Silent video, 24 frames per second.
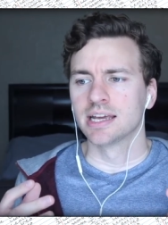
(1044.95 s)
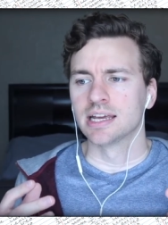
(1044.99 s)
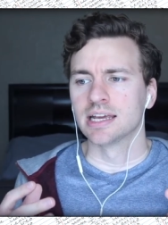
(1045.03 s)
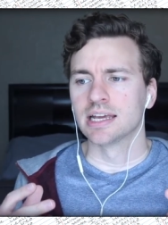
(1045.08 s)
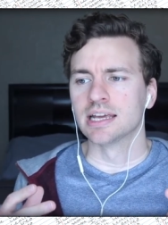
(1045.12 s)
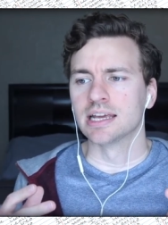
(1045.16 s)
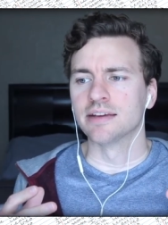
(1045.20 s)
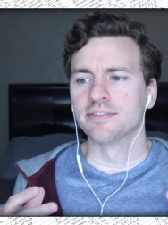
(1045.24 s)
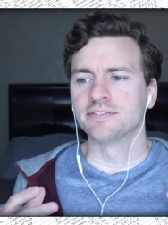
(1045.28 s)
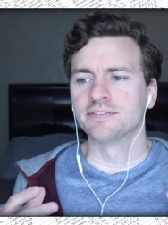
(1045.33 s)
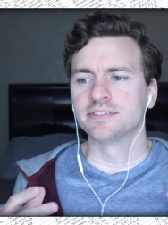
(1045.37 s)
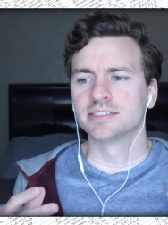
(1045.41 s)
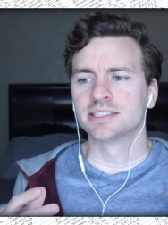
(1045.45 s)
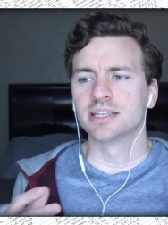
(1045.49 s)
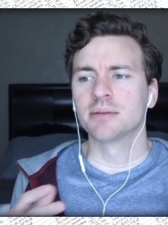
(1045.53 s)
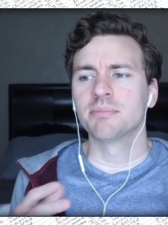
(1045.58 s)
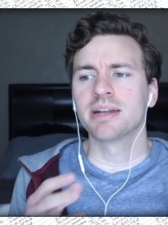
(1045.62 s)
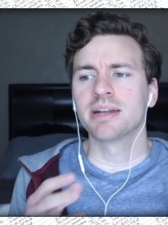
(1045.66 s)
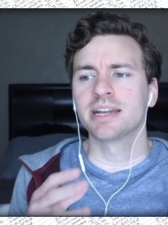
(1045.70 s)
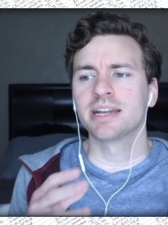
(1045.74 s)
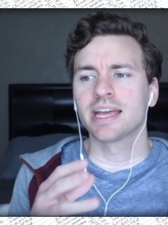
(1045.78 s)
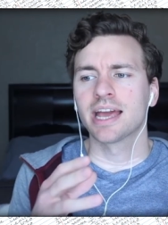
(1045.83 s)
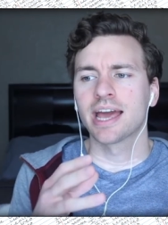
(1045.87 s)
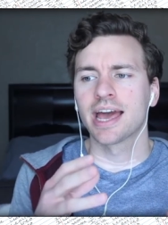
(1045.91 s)
if
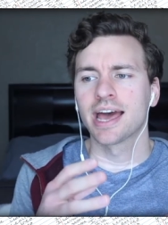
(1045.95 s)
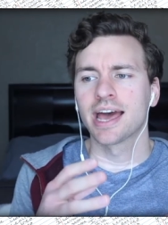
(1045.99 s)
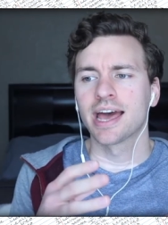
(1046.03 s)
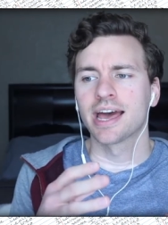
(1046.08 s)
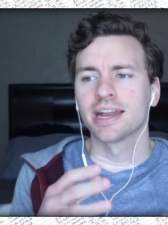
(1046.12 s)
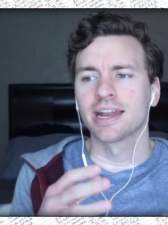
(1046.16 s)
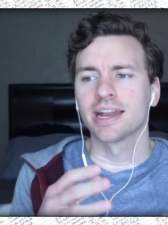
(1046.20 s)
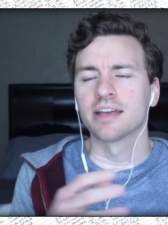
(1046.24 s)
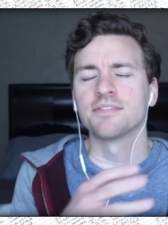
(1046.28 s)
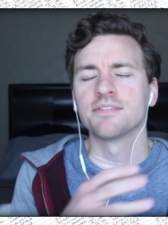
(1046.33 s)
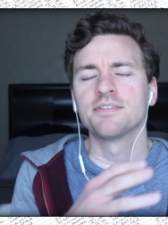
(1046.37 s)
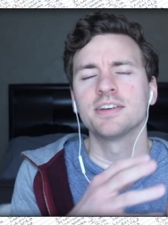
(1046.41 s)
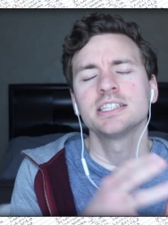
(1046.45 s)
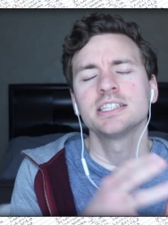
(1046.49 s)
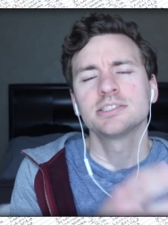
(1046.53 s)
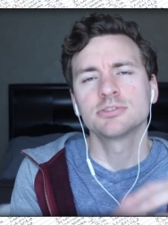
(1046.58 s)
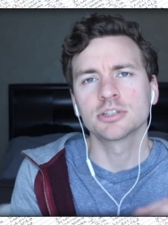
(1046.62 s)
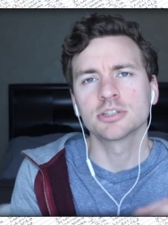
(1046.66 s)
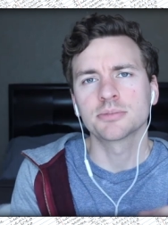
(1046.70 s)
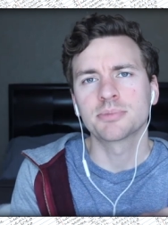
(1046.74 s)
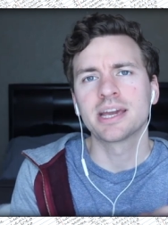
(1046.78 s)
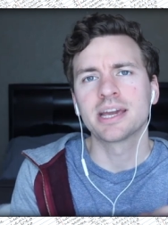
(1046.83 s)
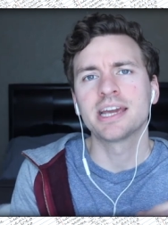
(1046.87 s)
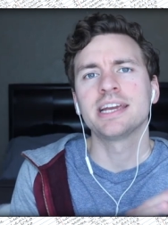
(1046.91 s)
somebody had a
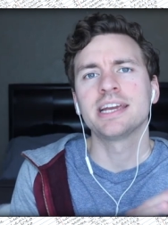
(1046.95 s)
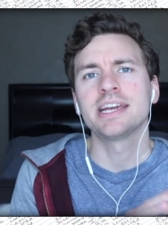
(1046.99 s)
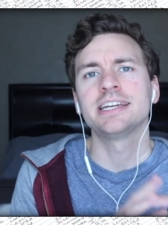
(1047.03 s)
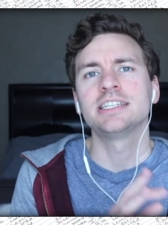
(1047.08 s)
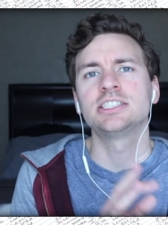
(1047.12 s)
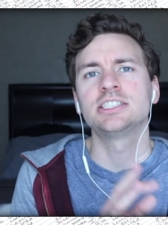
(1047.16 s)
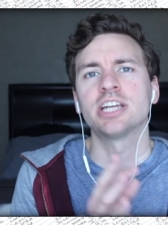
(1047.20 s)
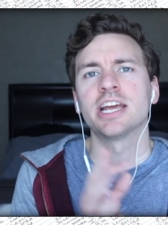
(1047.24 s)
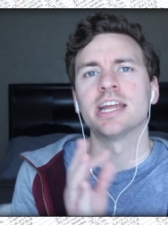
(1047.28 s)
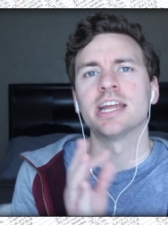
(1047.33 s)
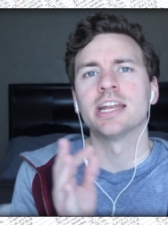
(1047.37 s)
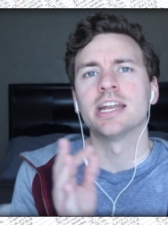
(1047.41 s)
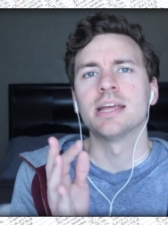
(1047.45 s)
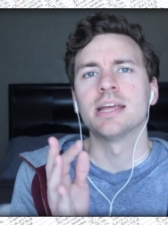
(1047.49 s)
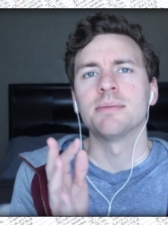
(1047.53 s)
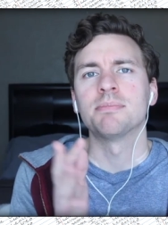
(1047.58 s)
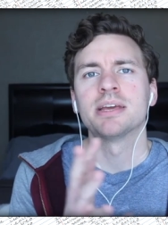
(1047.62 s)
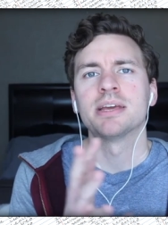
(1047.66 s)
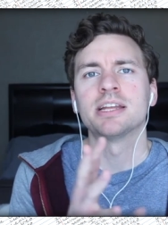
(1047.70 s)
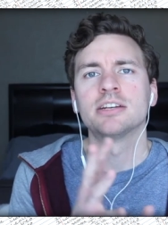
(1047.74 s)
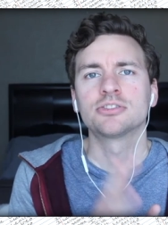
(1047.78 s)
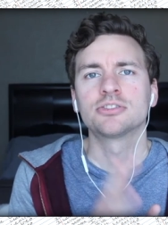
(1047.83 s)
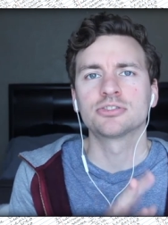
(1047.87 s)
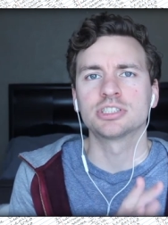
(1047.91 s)
Facebook page and a
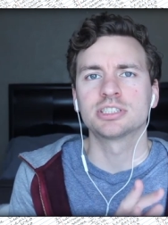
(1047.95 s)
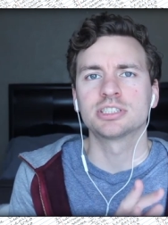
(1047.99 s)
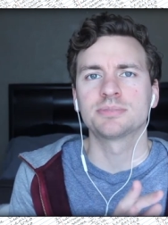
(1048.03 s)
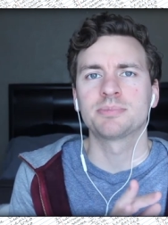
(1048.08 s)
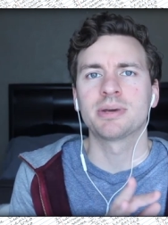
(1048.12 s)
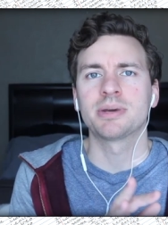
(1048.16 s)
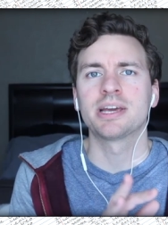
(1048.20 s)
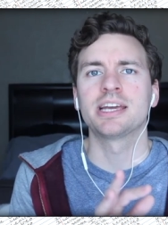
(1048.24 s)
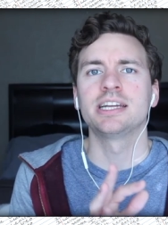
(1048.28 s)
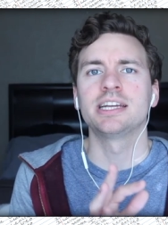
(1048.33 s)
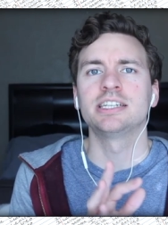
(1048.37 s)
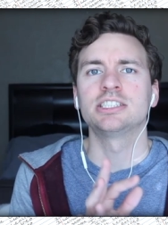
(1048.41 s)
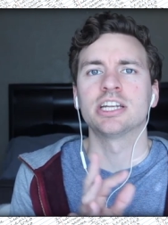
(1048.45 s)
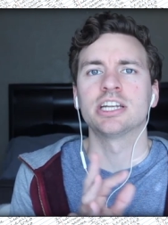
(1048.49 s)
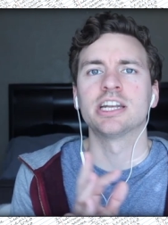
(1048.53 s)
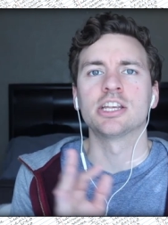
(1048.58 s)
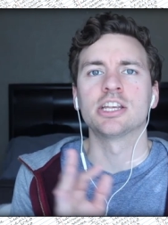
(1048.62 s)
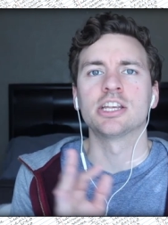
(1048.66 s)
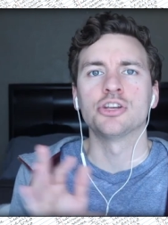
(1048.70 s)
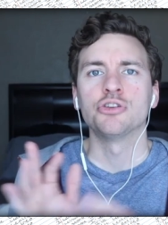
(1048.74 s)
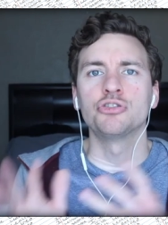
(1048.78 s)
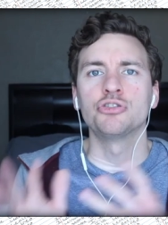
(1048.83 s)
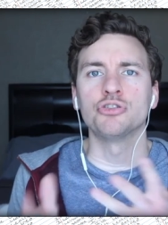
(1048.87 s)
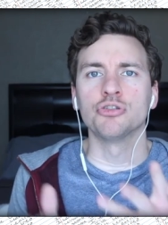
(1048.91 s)
Pinterest page and a
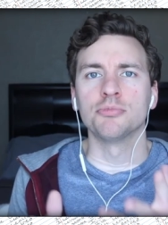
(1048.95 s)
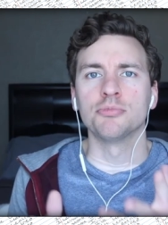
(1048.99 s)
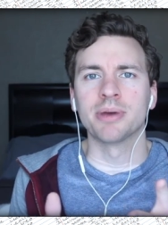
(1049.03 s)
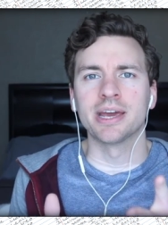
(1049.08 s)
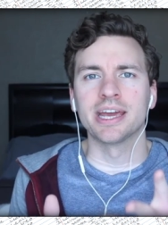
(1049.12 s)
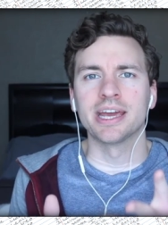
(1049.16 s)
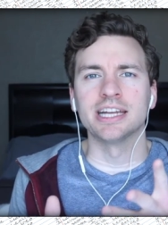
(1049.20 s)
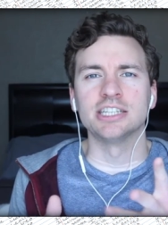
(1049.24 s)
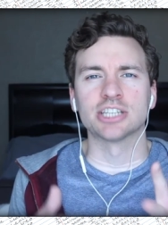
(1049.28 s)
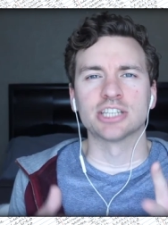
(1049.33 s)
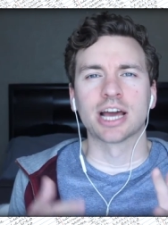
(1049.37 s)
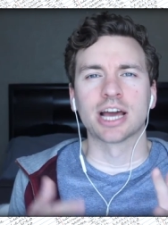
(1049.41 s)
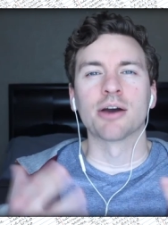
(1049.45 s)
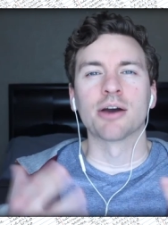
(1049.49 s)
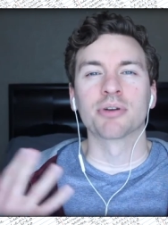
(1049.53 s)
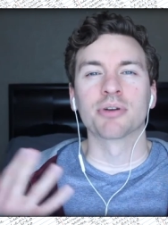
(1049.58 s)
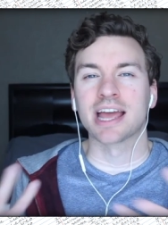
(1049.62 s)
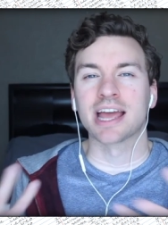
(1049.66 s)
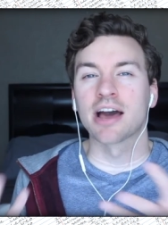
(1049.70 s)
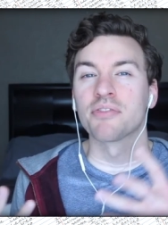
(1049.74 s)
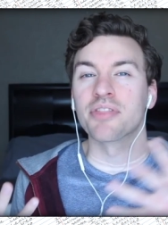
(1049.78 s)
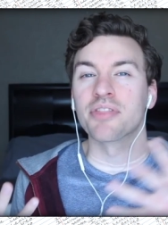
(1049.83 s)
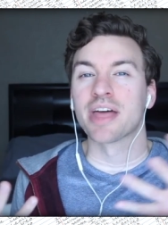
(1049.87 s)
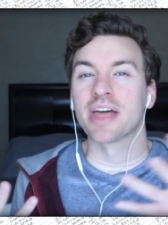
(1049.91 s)
YouTube page, I would
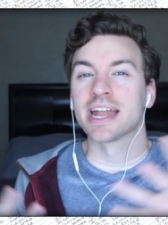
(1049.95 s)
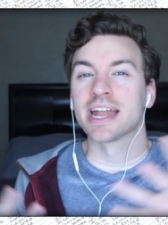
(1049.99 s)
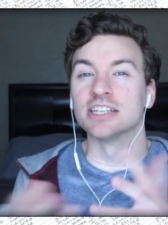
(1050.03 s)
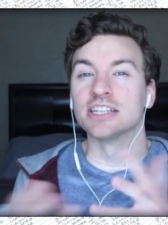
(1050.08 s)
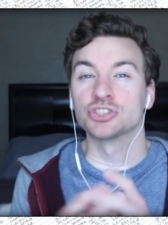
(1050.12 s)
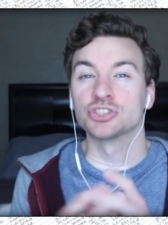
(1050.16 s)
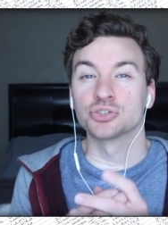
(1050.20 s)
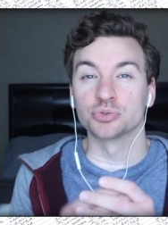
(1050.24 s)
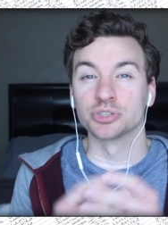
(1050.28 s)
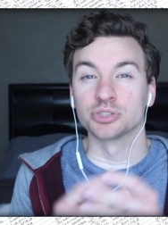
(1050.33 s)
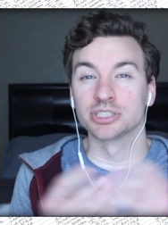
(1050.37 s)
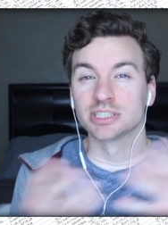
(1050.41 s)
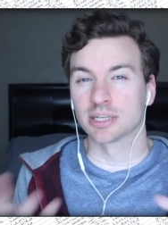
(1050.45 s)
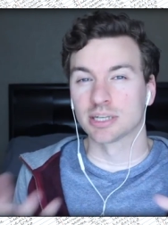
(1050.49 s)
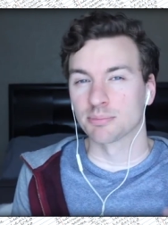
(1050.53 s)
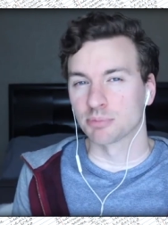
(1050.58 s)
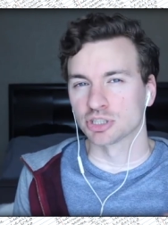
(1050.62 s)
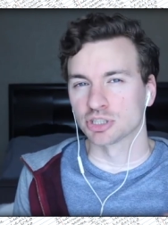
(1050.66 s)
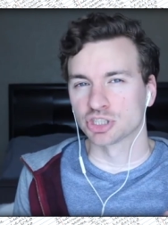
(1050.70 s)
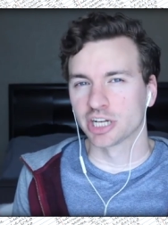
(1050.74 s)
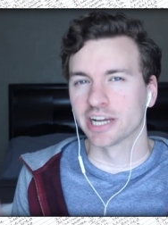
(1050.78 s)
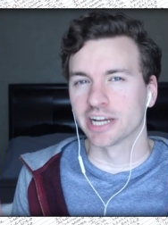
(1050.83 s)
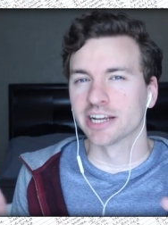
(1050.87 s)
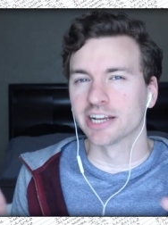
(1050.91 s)
count that as three
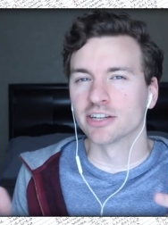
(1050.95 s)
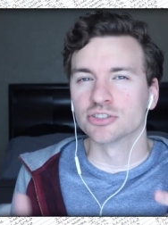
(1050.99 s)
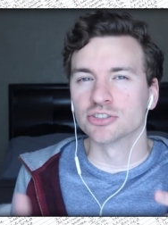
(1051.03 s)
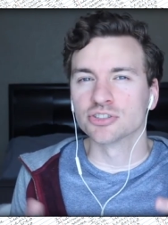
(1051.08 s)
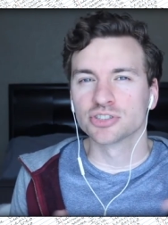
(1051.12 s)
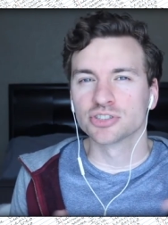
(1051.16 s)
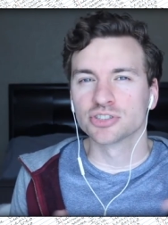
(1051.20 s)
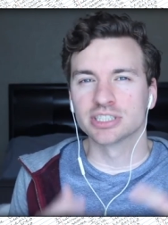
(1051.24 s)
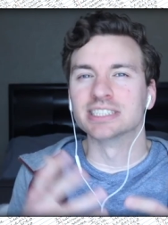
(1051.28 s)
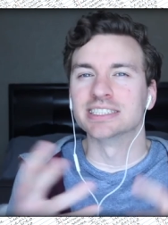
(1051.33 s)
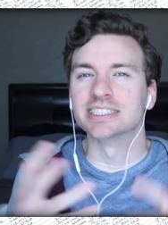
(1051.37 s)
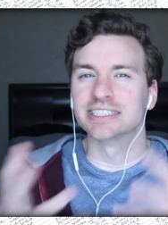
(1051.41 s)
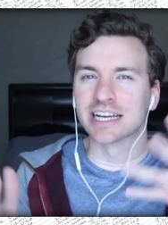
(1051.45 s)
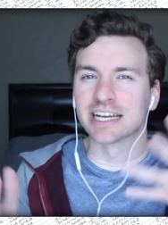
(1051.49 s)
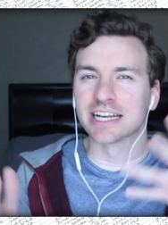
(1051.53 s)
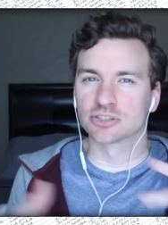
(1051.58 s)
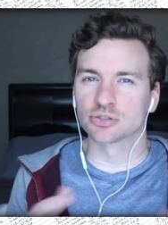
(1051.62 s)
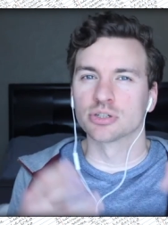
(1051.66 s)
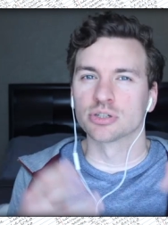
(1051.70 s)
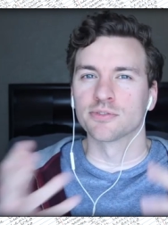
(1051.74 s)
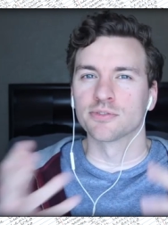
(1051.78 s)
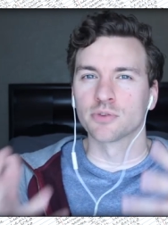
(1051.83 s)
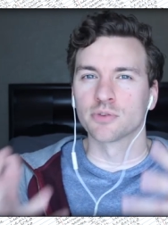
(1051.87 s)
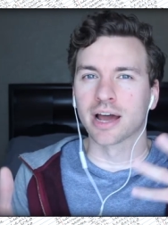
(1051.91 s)
separate channels. Is that
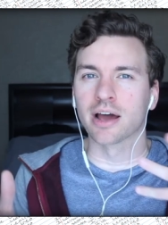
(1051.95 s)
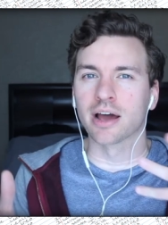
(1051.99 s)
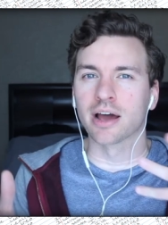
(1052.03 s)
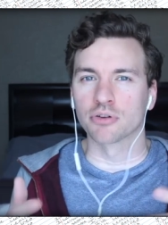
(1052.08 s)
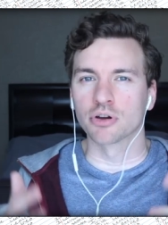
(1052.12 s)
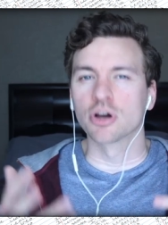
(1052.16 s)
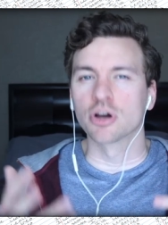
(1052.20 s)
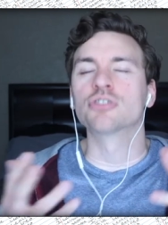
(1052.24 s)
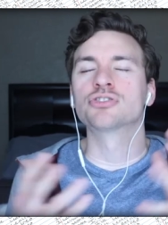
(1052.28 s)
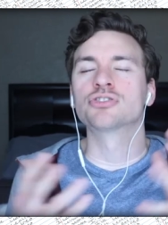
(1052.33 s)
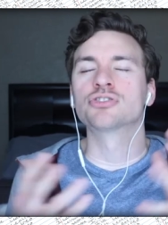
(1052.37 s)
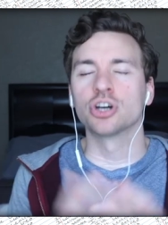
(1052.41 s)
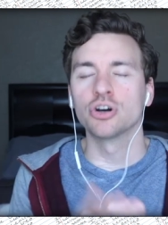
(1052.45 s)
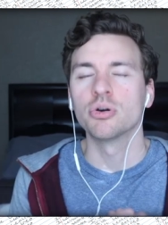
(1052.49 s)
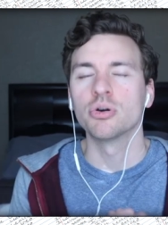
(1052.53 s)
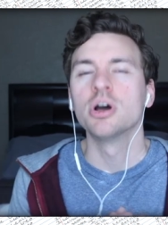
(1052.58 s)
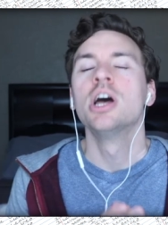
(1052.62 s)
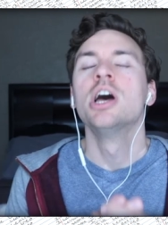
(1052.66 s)
sort of how? Yes. So